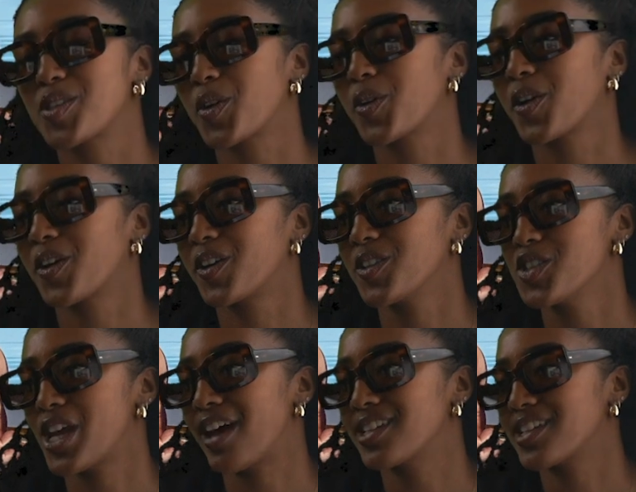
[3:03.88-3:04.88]
Soko,
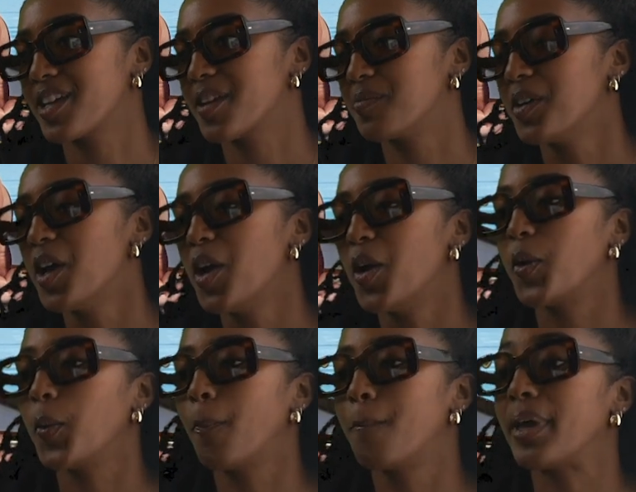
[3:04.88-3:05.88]
shout out to him,
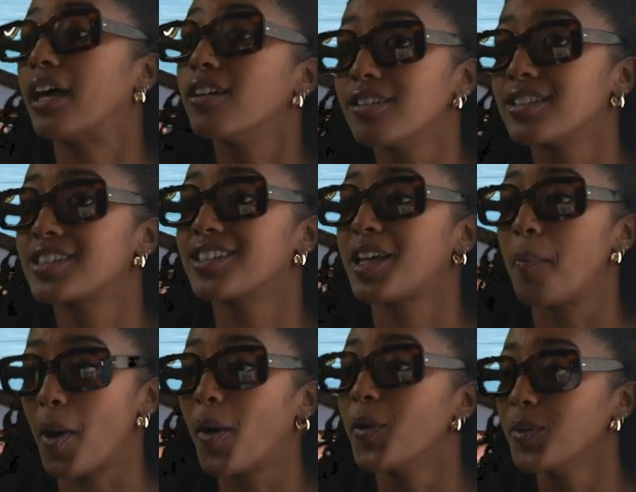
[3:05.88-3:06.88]
who built a
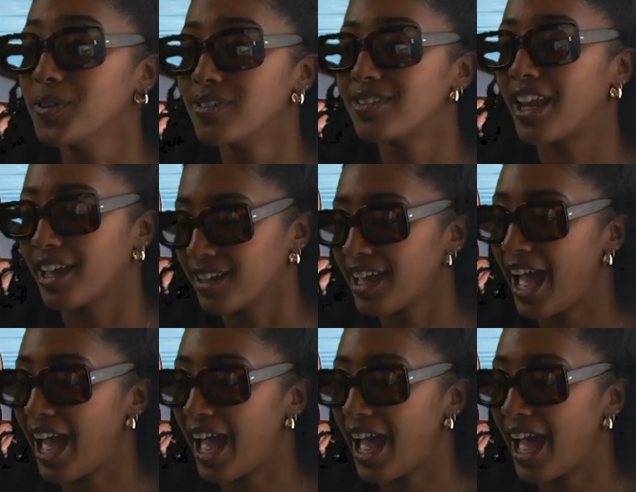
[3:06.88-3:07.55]
boat, like